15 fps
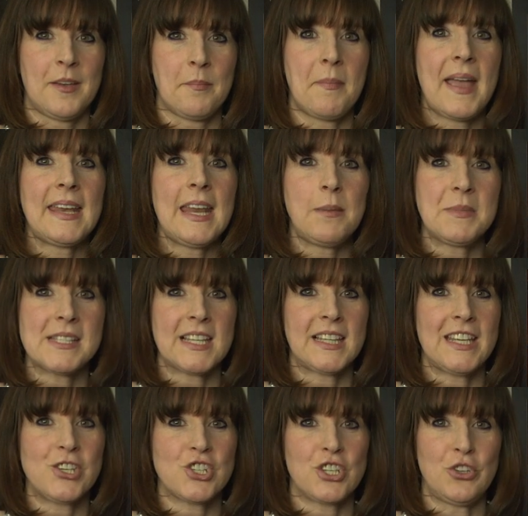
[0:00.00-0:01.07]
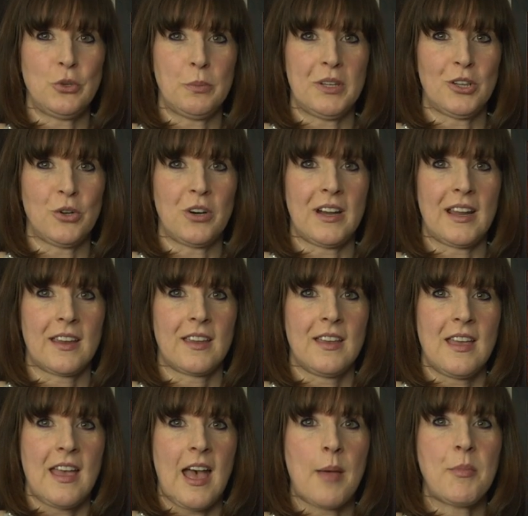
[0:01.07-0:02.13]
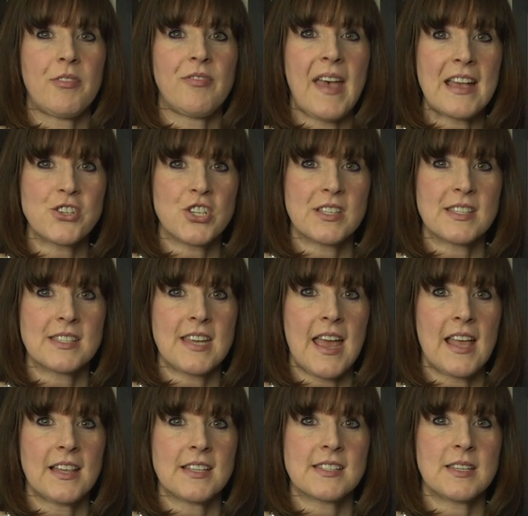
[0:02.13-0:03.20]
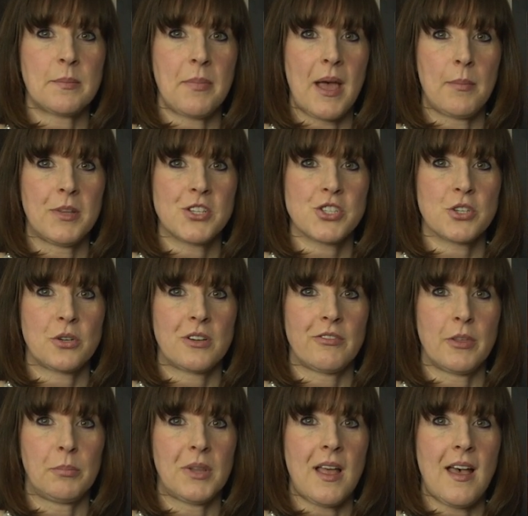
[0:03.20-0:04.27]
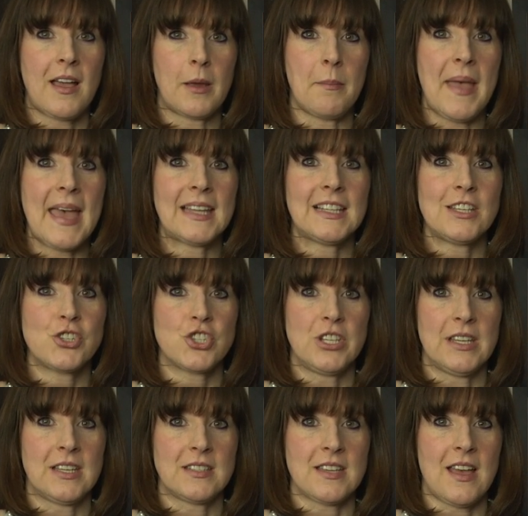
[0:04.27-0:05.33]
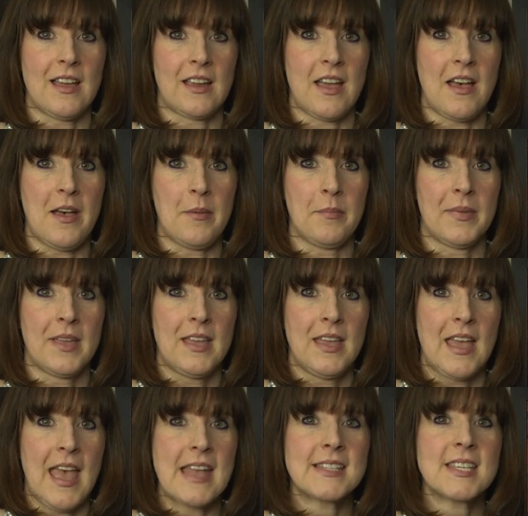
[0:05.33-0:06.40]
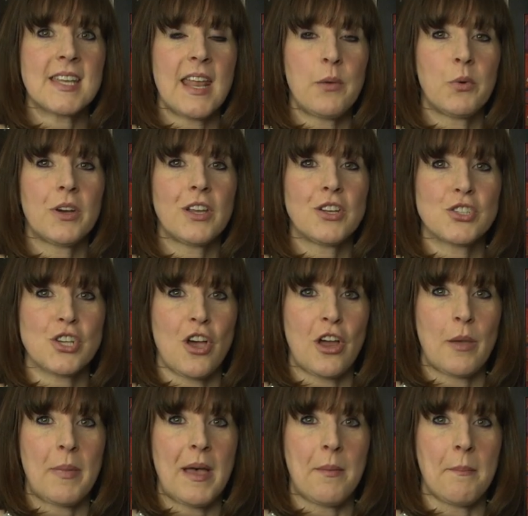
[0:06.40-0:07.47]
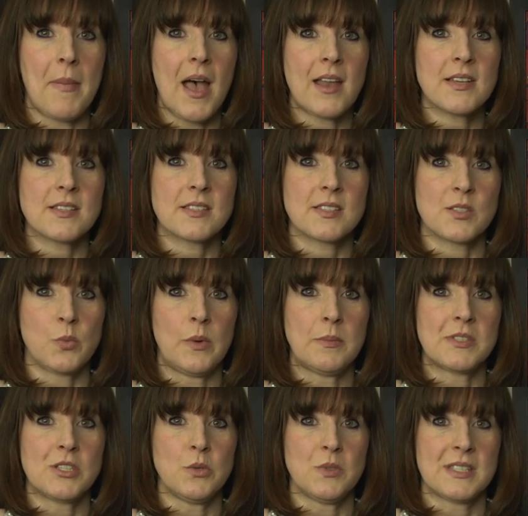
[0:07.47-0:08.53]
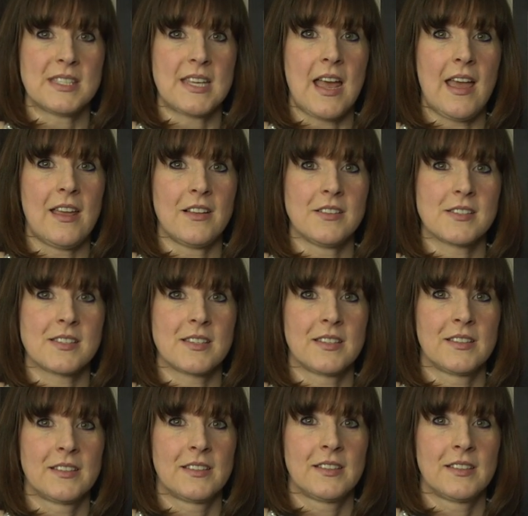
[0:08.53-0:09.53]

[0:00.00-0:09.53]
My name is Illysia Neumann-Loreck. I'm a fashion stylist and publisher of the blog MadlyChic.com, and today we're going to talk about modest swimsuit styles.